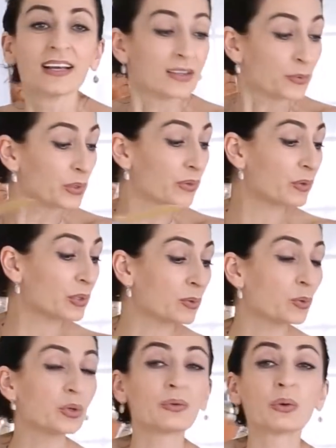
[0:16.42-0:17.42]
We
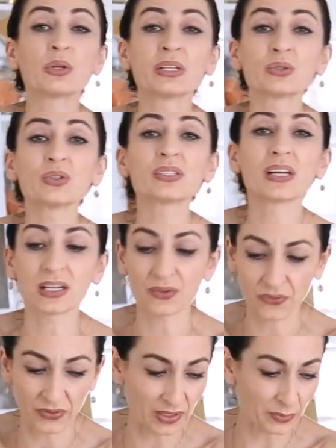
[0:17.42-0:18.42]
wanted to start
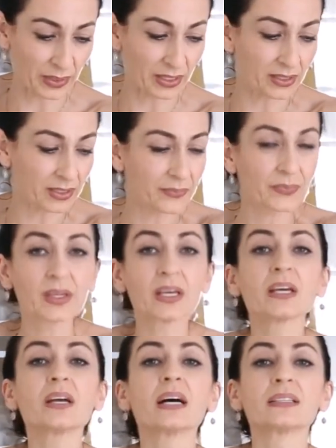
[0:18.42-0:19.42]
filming.
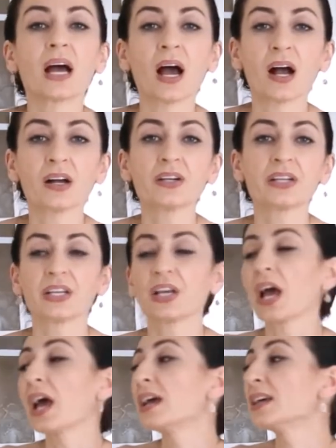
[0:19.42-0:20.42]
He got hungry,
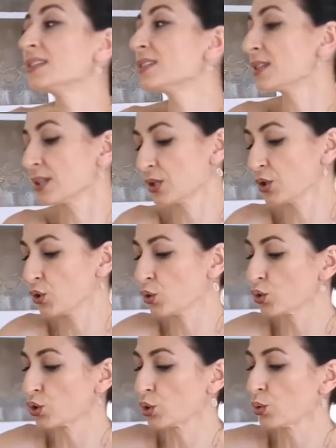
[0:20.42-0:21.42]
as
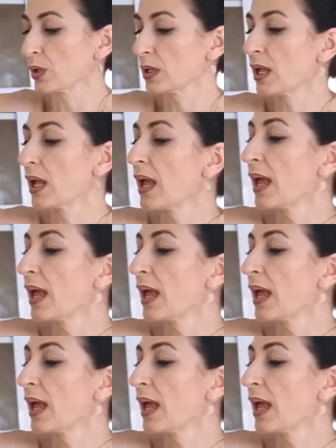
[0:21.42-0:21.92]
usual.